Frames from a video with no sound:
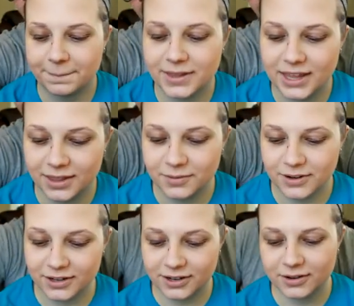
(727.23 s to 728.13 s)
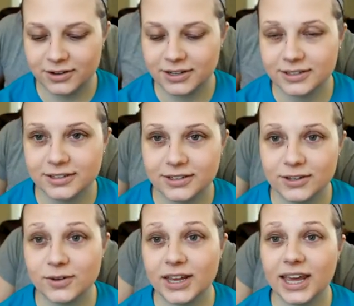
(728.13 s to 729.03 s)
Okay, then we're gonna go on.
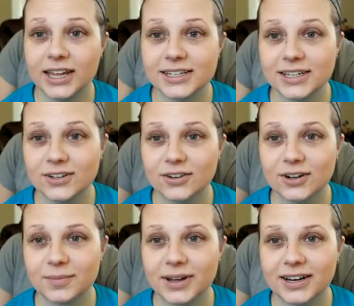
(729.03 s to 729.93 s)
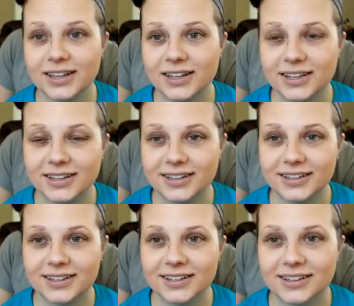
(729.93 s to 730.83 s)
You can't take your arm out of the...
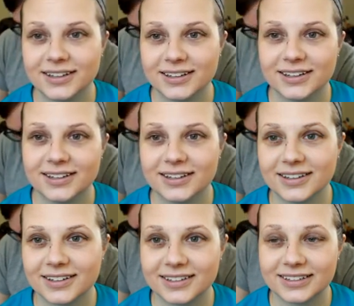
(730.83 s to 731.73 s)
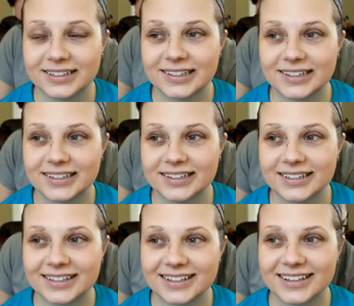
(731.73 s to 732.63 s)
I know. You're going to edit this out because
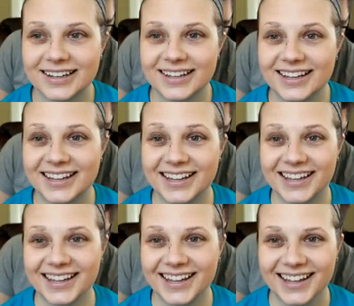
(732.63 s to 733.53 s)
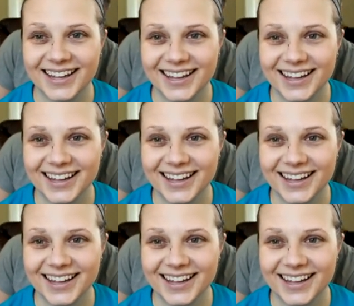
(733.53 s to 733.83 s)
I'm scratching.